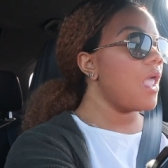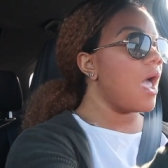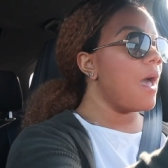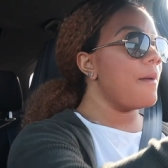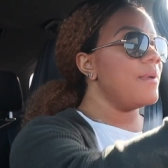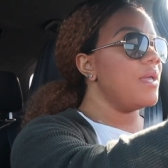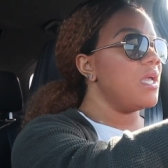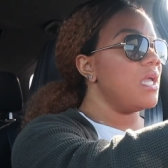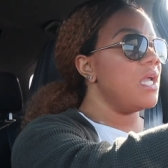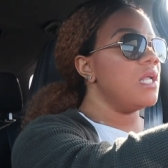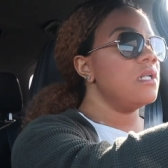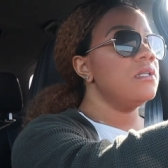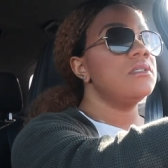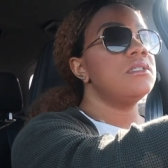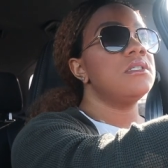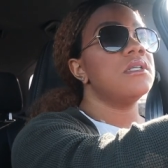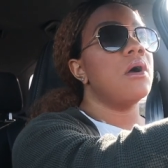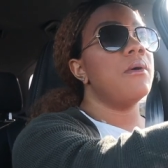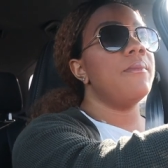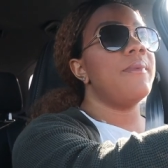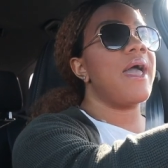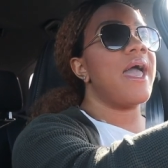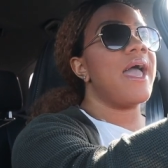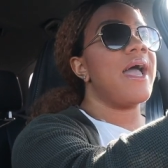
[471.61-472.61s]
I've been eating
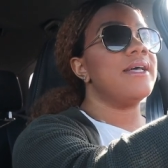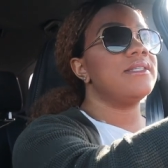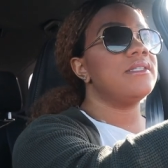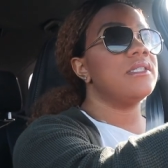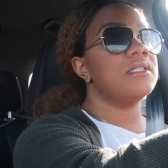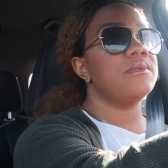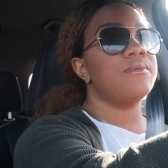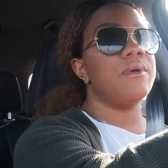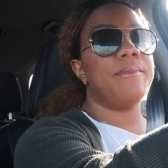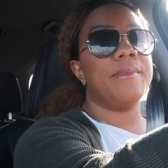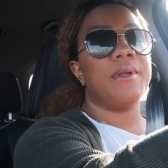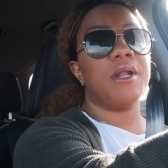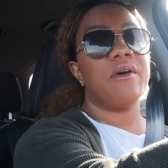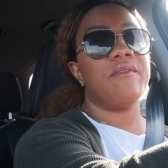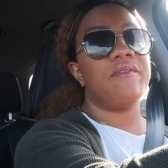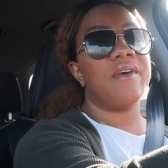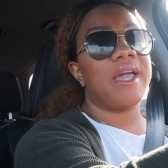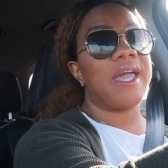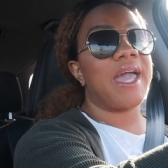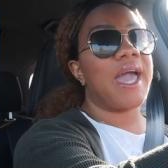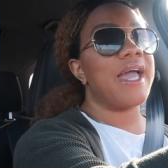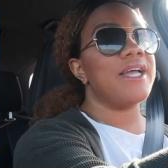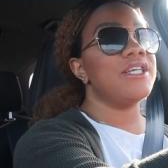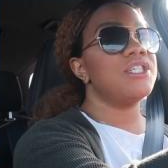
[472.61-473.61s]
so bad since we've been on
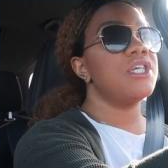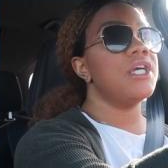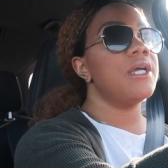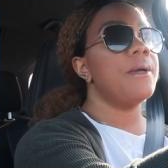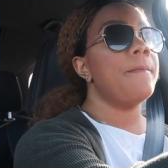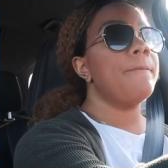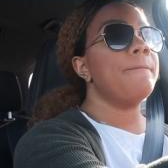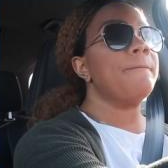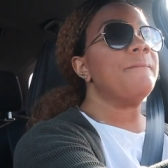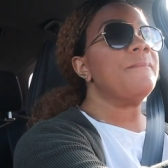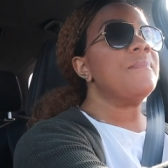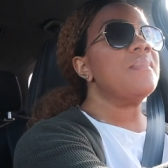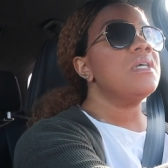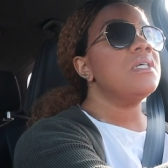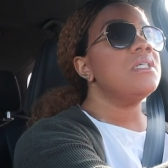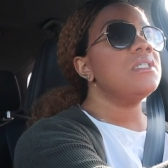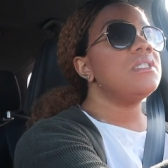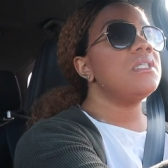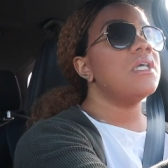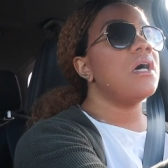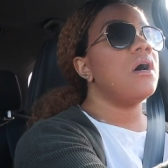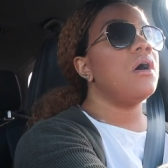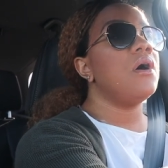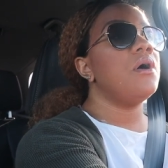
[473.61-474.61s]

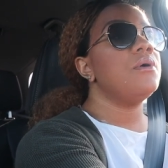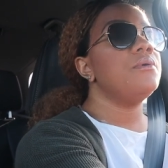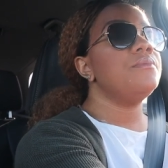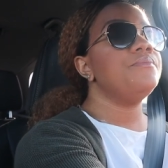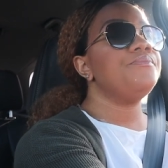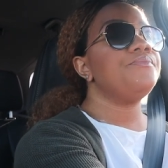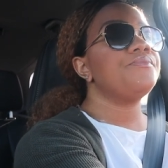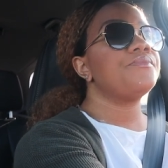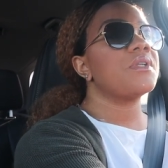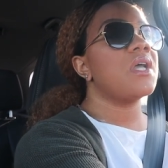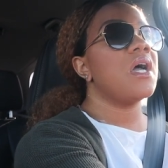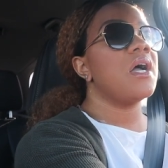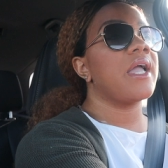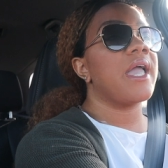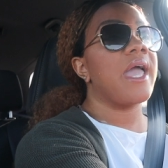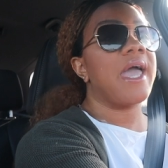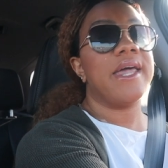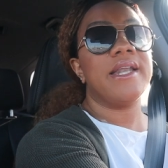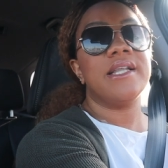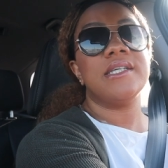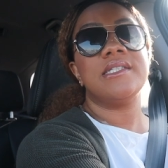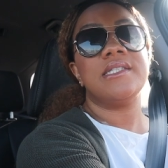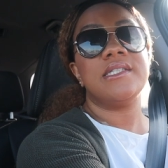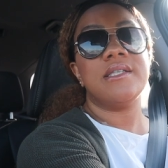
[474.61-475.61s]
vacation. So
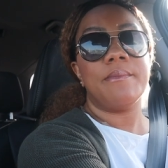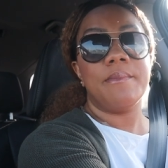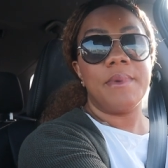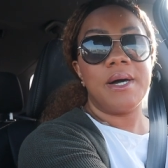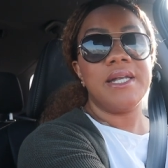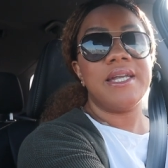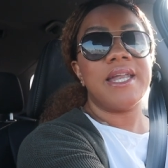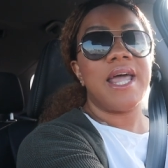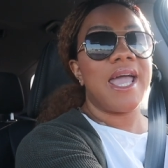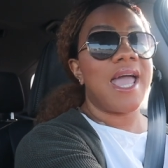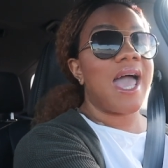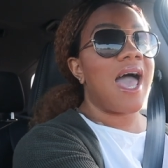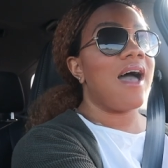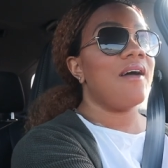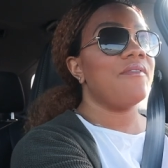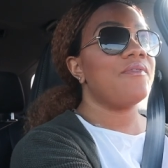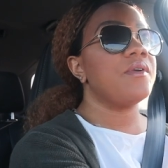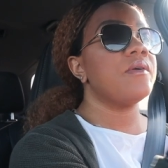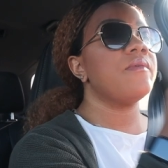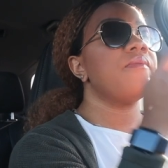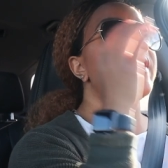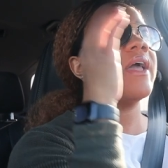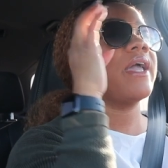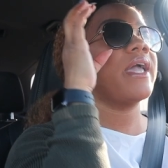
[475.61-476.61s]
again, it's the Monday
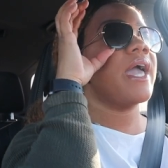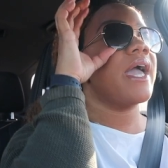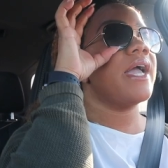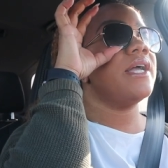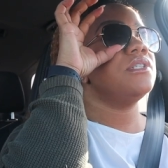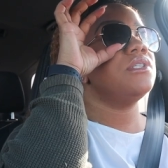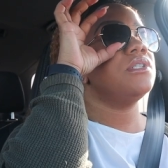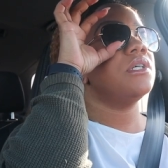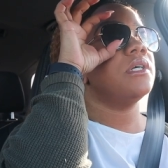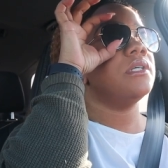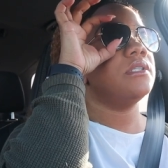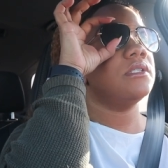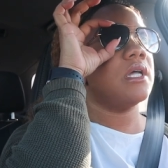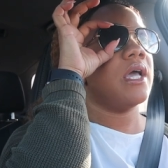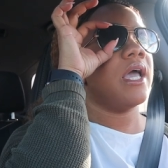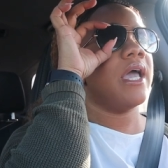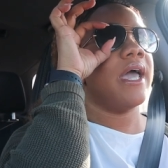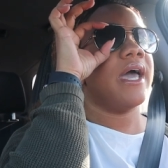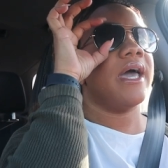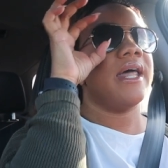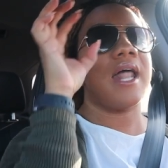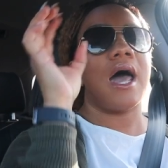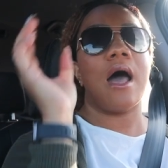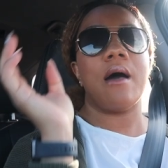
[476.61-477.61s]
after vacation,
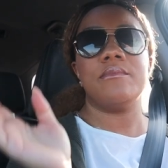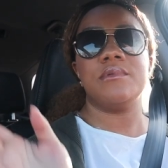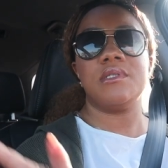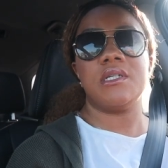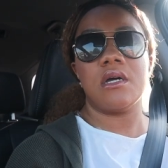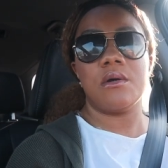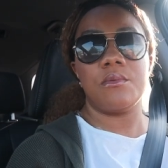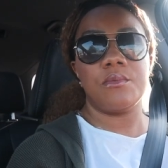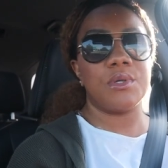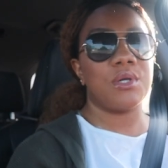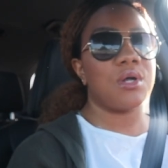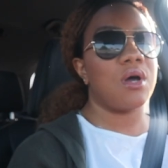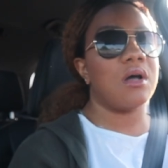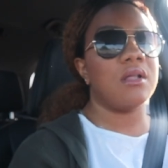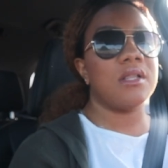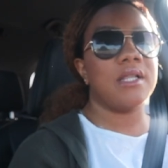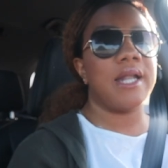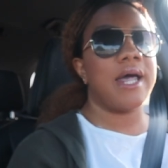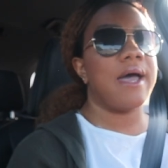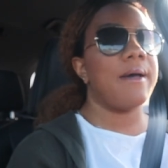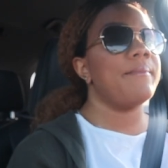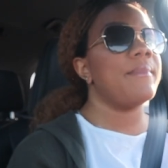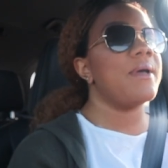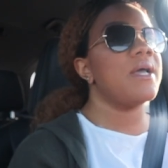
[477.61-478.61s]
and I'm done with all
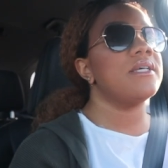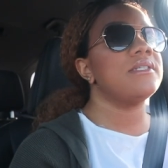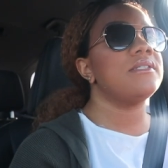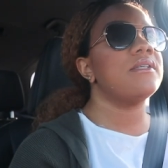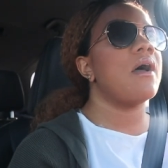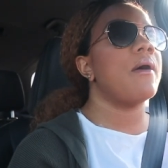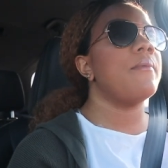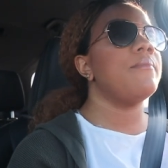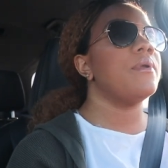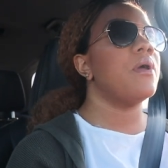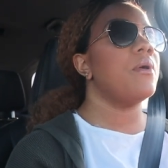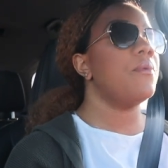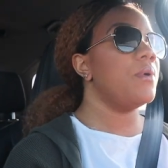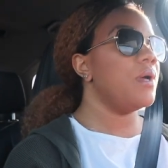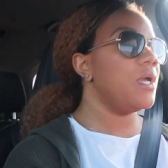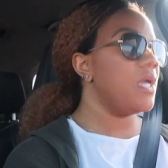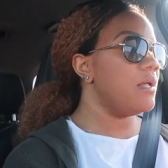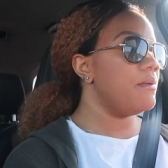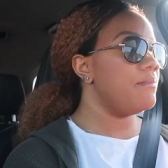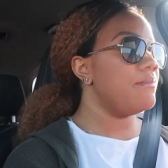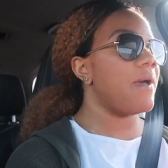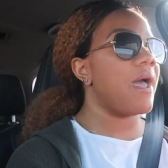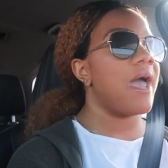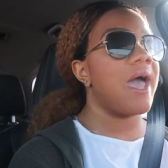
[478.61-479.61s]
of that mess. I'm done with
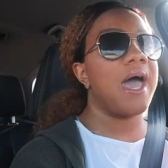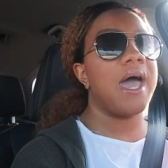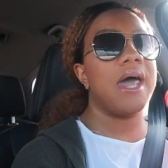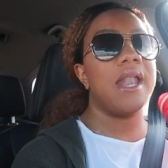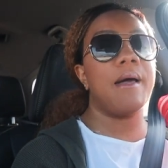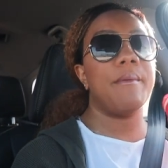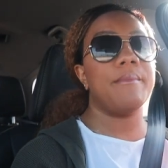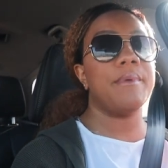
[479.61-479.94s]
eating bad.